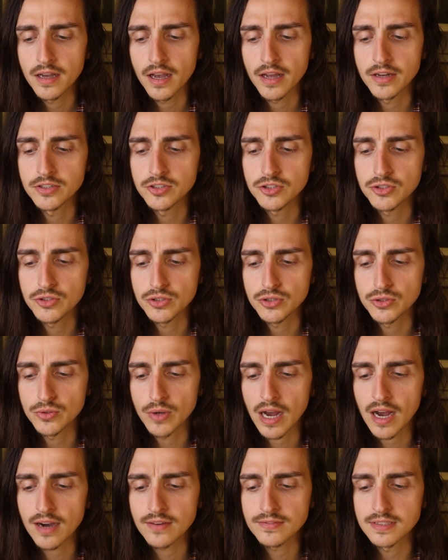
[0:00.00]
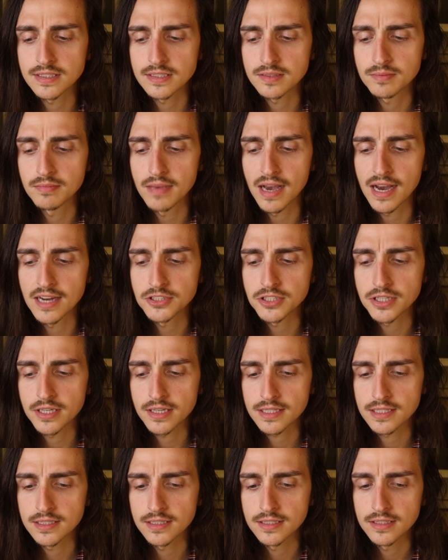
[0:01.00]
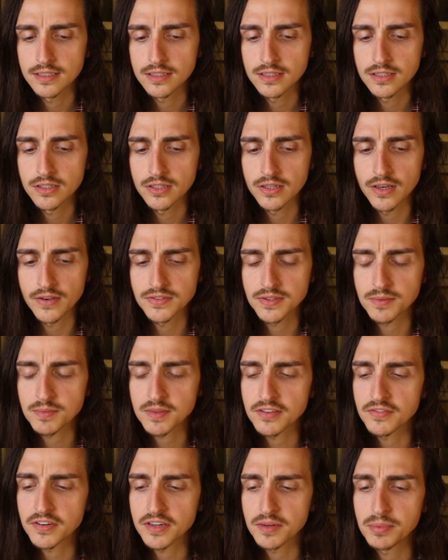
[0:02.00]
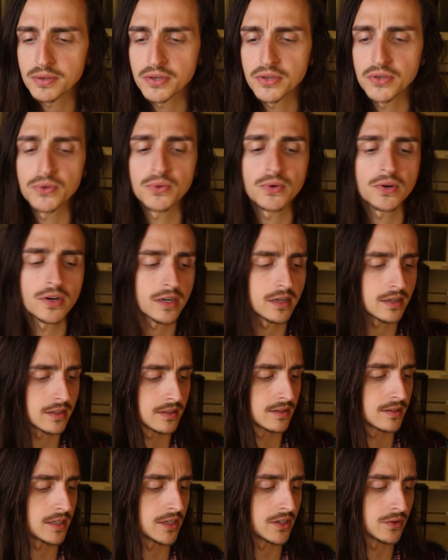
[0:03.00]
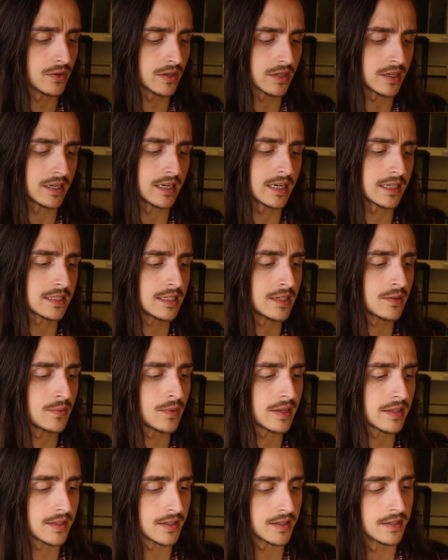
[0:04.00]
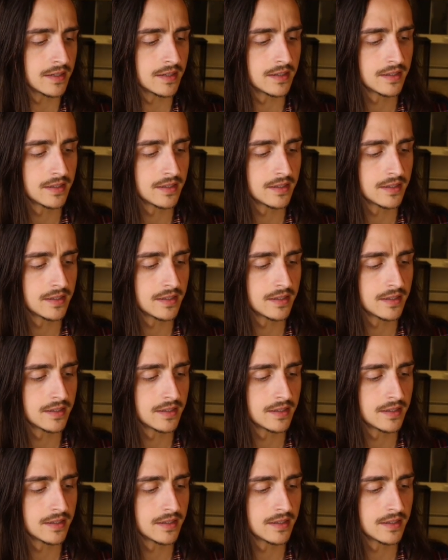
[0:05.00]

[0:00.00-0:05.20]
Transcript: And you, you have this magic. You have something very pure that you're connecting with.